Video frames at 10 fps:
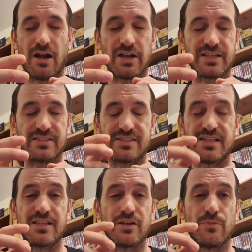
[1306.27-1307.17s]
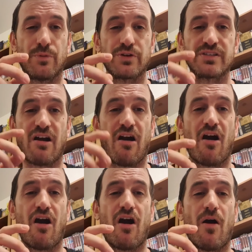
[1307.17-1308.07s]
I could see the little boy's
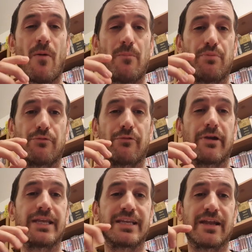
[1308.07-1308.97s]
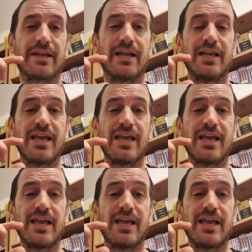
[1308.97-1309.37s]
heart breaking